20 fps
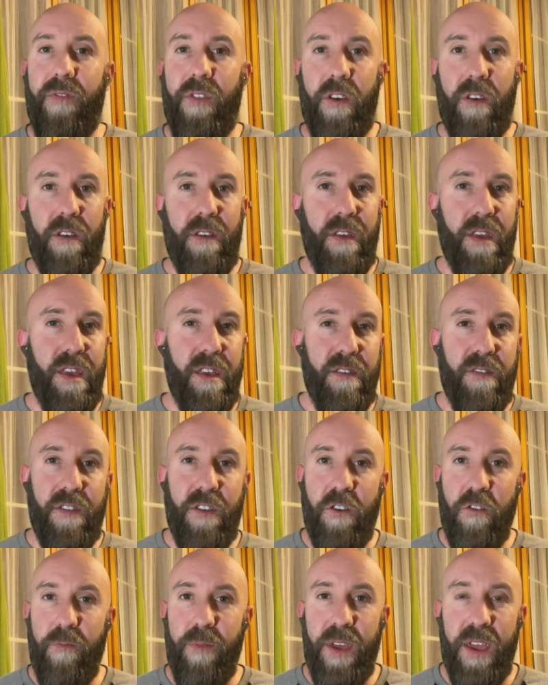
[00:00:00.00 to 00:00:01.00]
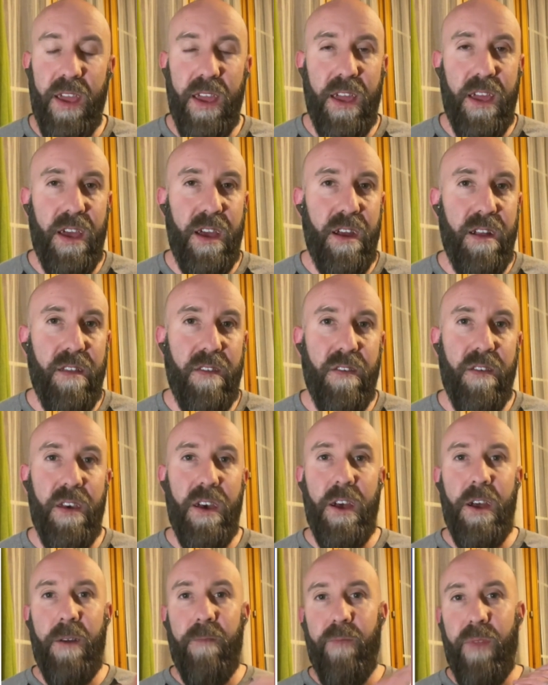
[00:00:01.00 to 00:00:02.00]
They're still being kids.
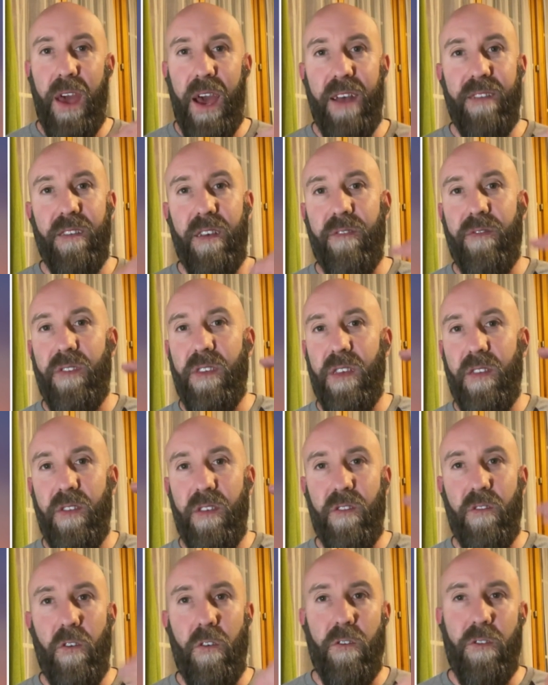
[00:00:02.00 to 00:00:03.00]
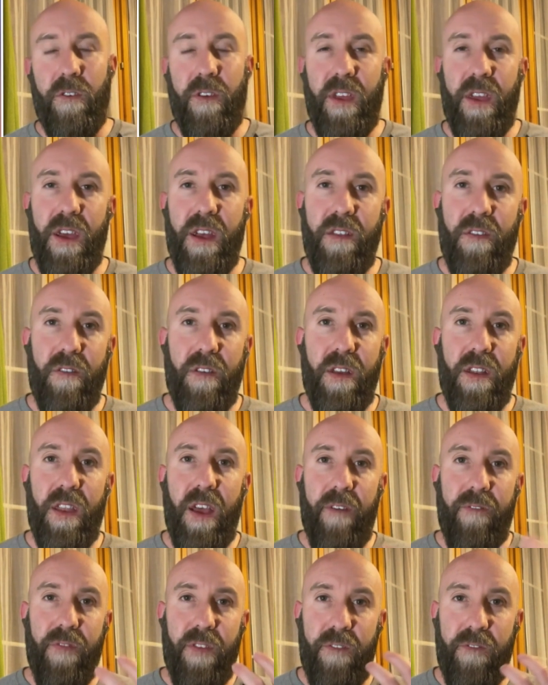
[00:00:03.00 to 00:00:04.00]
As I've seen these older kids, you can
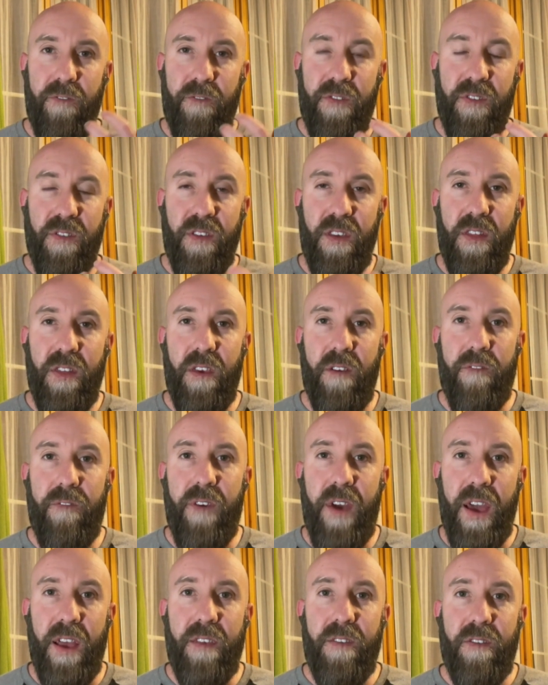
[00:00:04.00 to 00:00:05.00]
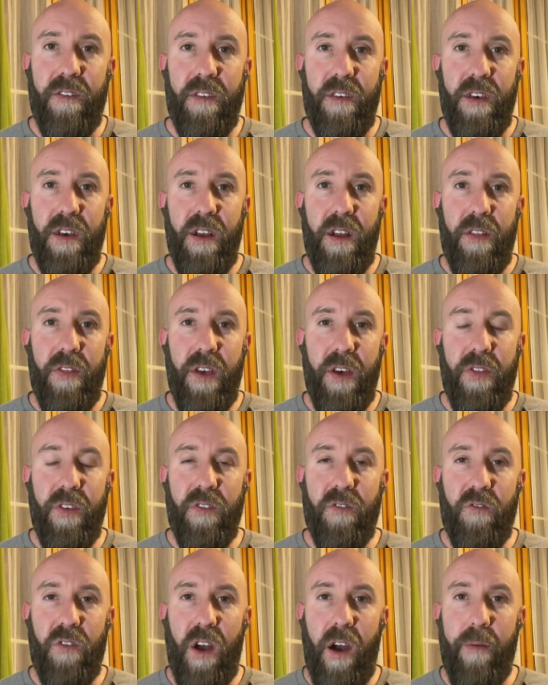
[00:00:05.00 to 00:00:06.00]
definitely see the effects that this
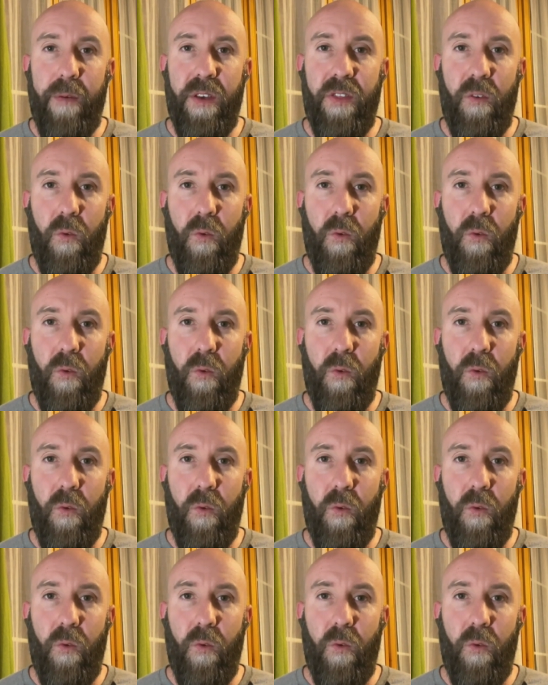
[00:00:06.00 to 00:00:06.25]
trauma and the